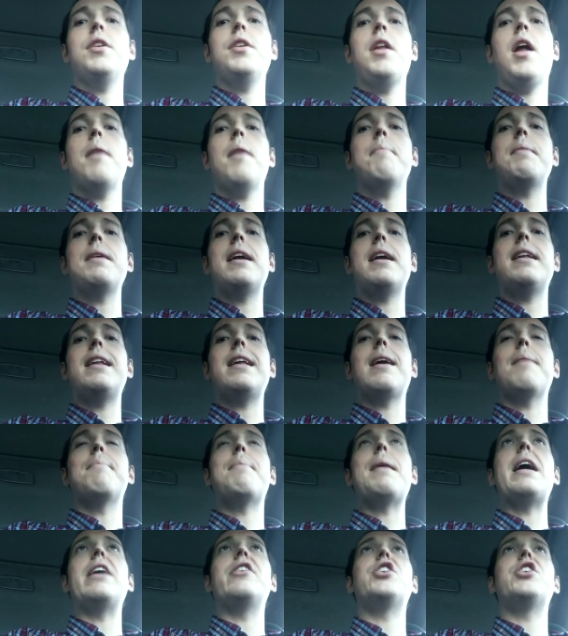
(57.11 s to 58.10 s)
should not be
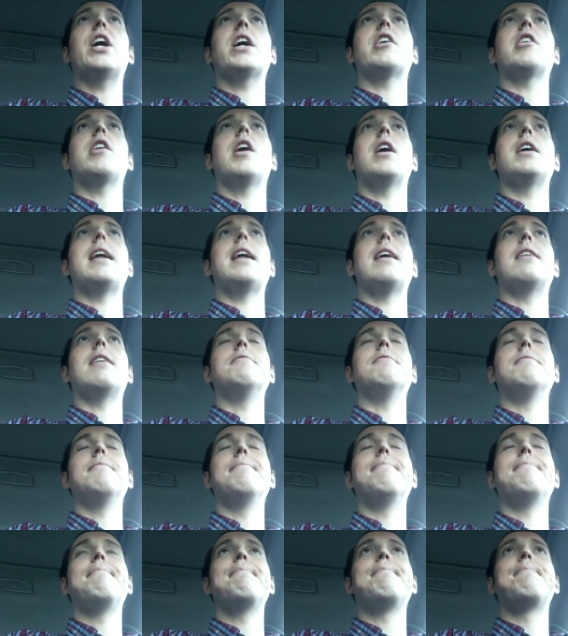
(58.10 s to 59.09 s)
getting a paycheck right
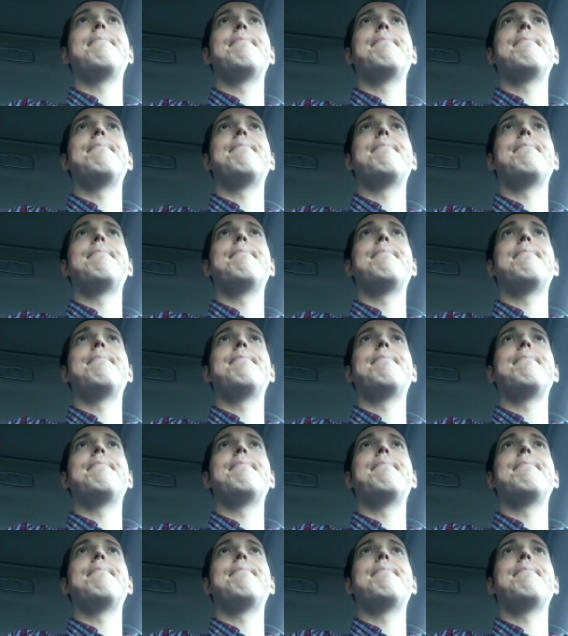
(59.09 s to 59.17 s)
now